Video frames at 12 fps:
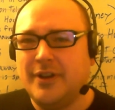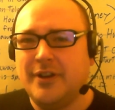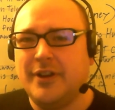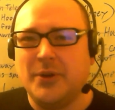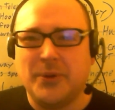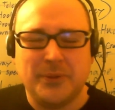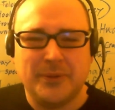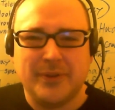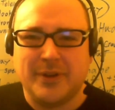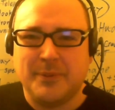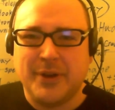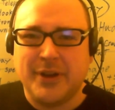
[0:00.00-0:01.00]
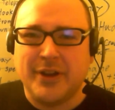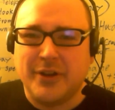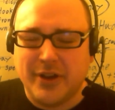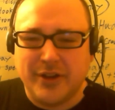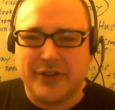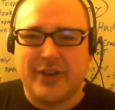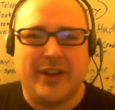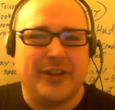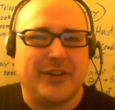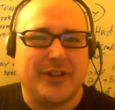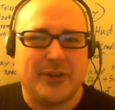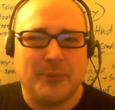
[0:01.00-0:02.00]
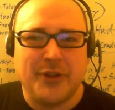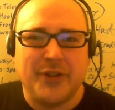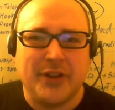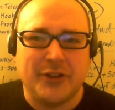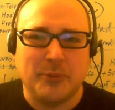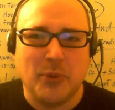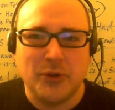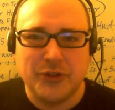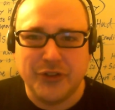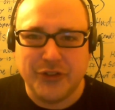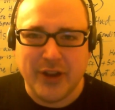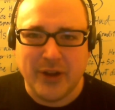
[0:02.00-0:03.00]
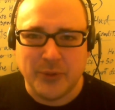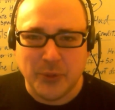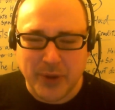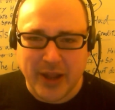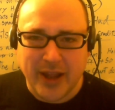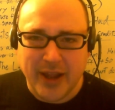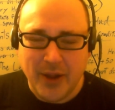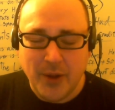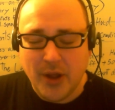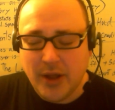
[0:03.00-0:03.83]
You know, I mean, is that something that's supposed to sound okay?